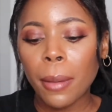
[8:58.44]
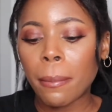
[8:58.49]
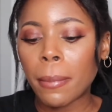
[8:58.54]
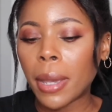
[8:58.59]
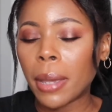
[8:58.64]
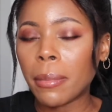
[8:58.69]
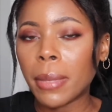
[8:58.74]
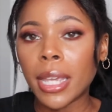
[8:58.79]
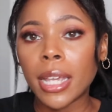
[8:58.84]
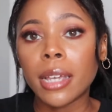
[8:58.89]

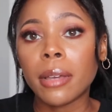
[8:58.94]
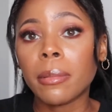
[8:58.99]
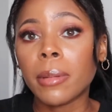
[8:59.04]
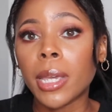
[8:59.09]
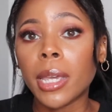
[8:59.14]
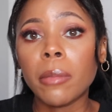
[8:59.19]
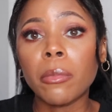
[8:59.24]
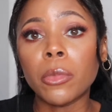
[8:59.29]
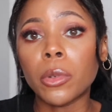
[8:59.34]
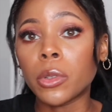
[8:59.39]
My makeup
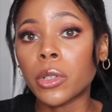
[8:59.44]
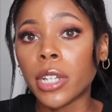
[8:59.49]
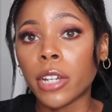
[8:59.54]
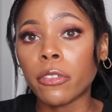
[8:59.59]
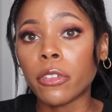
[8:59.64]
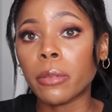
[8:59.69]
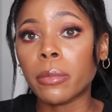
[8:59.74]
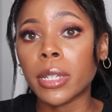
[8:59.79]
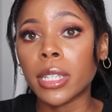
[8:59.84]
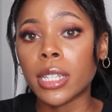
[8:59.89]
game will
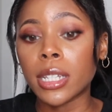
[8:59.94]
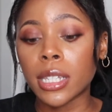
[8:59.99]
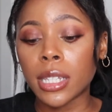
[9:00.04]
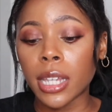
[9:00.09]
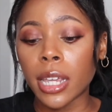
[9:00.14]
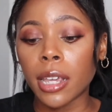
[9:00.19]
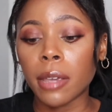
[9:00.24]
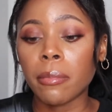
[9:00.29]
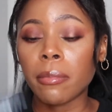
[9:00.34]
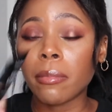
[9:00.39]
never be the
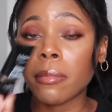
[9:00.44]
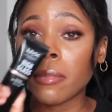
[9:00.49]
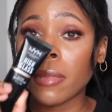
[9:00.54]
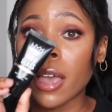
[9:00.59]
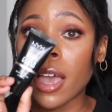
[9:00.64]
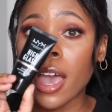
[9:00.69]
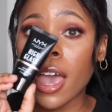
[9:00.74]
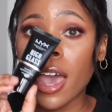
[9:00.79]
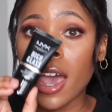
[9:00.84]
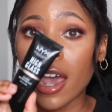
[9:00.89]
same
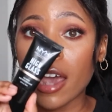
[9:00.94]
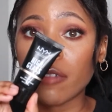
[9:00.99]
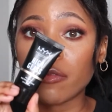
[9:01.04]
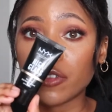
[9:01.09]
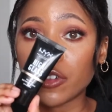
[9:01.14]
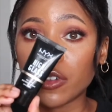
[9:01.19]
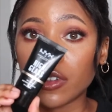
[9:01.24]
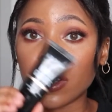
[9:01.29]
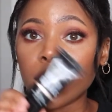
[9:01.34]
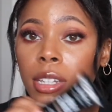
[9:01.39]

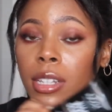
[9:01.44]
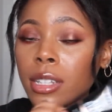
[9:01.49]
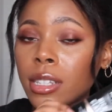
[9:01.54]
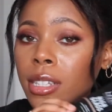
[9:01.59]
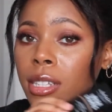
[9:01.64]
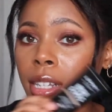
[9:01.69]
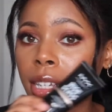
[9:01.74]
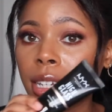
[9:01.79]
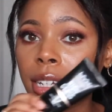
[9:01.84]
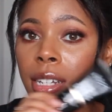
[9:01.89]
after
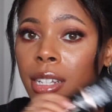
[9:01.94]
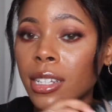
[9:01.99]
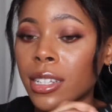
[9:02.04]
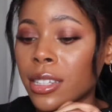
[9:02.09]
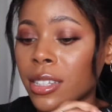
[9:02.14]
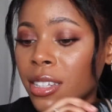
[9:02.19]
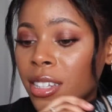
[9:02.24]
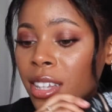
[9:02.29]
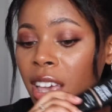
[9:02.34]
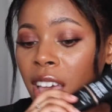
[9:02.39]
this. It
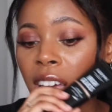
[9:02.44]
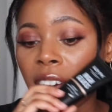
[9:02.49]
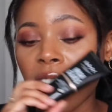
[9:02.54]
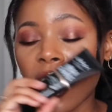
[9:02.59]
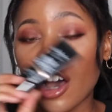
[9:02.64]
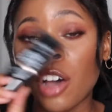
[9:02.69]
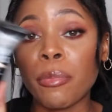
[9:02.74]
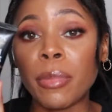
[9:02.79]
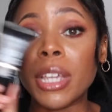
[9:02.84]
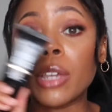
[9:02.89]
is
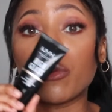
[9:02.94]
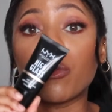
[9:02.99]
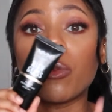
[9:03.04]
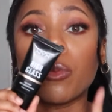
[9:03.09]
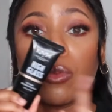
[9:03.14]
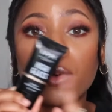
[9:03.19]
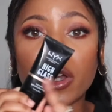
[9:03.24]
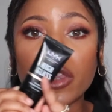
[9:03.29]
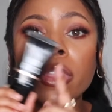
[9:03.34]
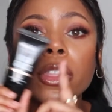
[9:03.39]
amazing.
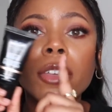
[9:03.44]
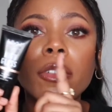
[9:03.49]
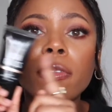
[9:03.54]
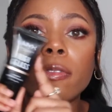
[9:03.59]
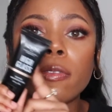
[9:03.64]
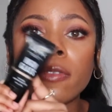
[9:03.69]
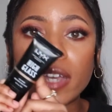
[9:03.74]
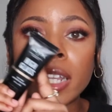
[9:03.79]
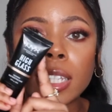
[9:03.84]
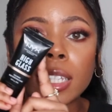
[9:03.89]
With the
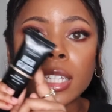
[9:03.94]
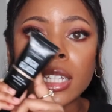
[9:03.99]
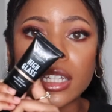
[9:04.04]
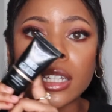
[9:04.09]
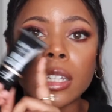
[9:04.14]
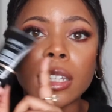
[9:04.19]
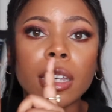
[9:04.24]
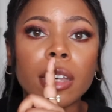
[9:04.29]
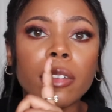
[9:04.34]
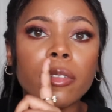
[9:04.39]
Fenty